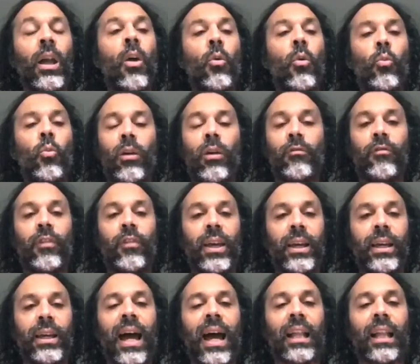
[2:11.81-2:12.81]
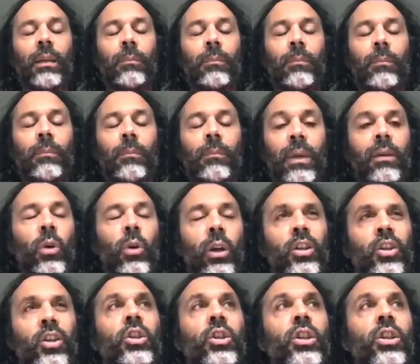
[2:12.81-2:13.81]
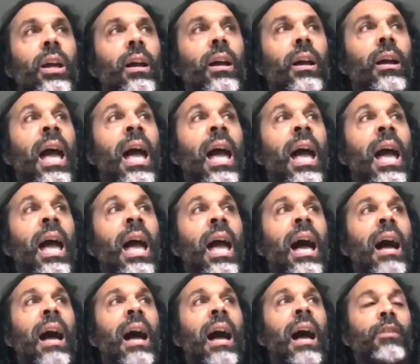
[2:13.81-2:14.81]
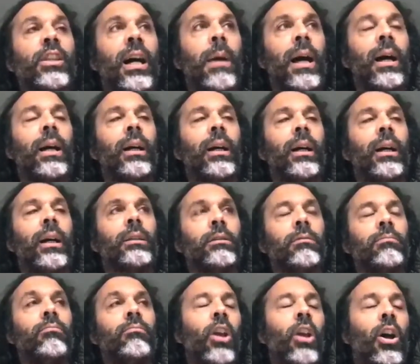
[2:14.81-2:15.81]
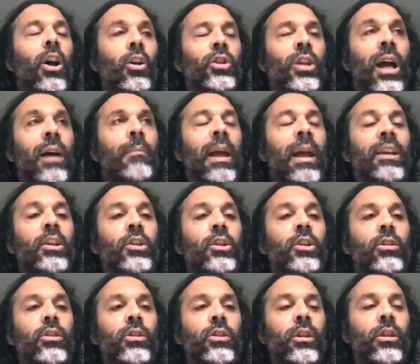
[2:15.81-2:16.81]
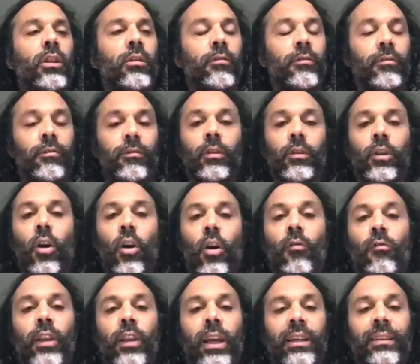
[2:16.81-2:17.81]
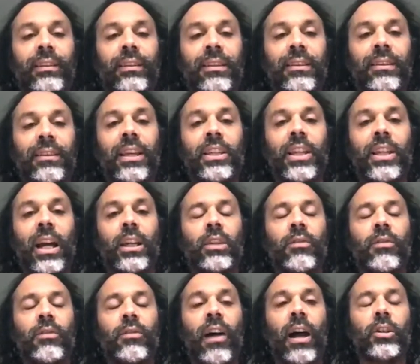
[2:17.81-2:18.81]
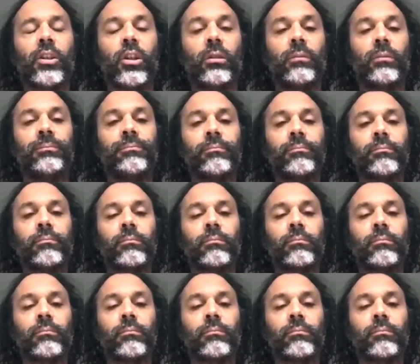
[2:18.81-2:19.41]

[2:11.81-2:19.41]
with the academy, which at the time had large dimensions of conflict and dissatisfaction.